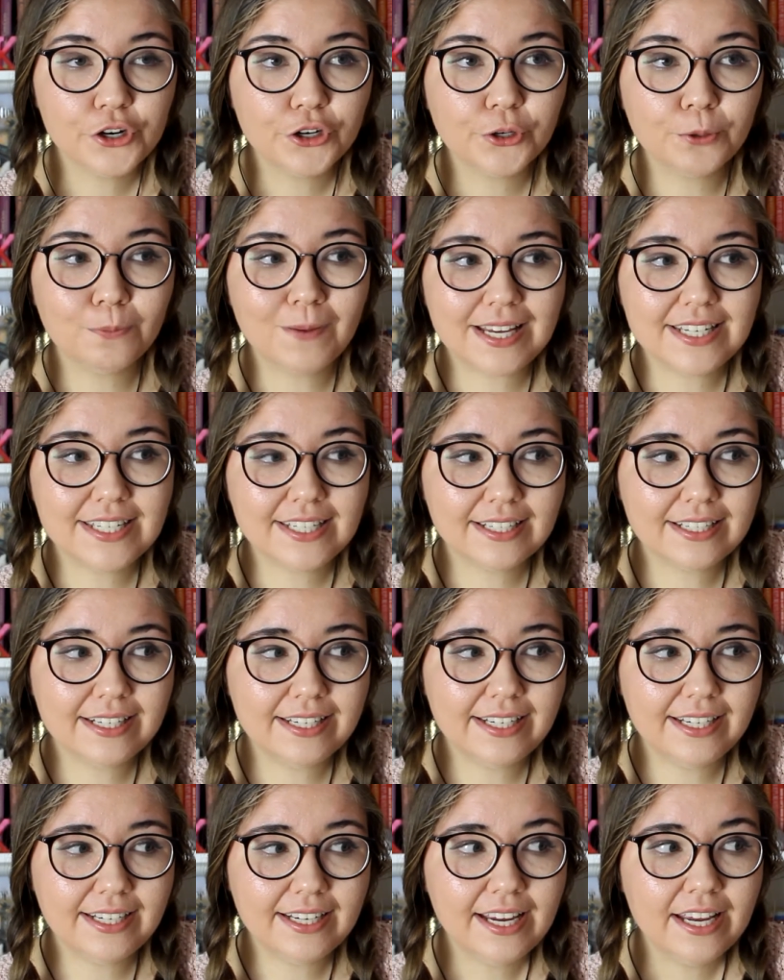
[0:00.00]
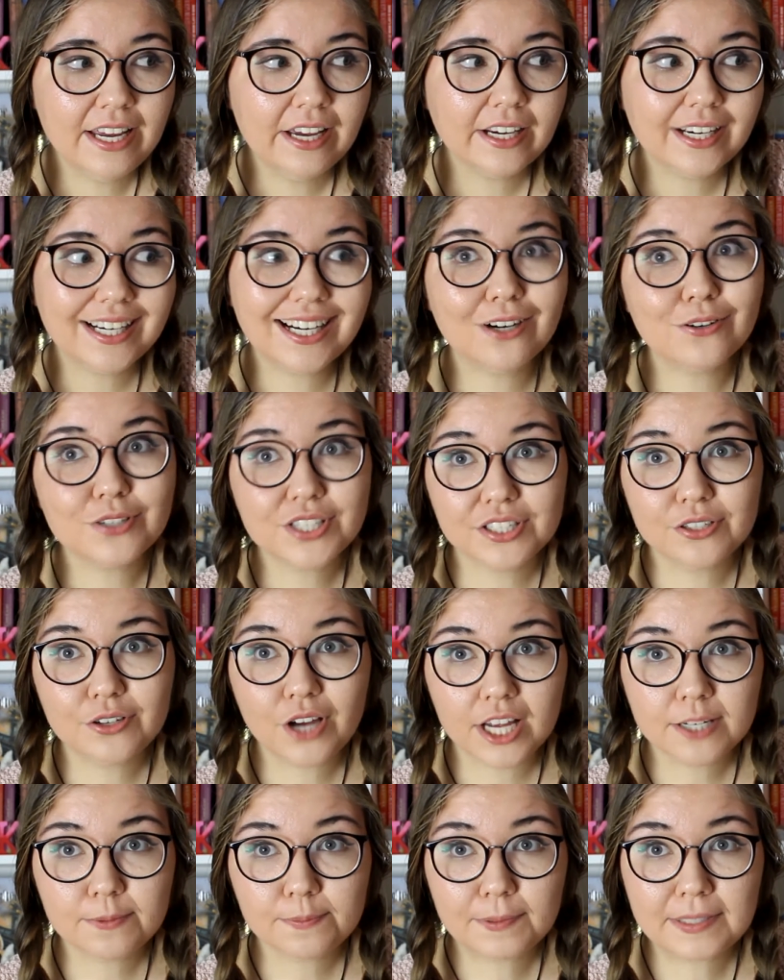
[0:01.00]
who basically goes to
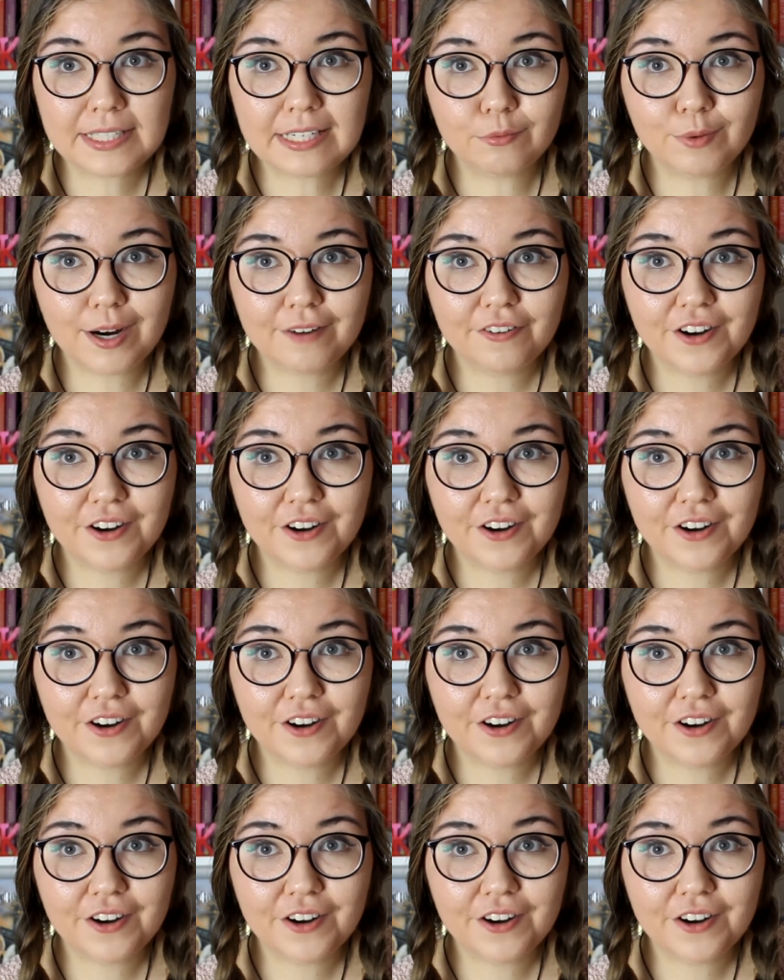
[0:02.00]
hospital with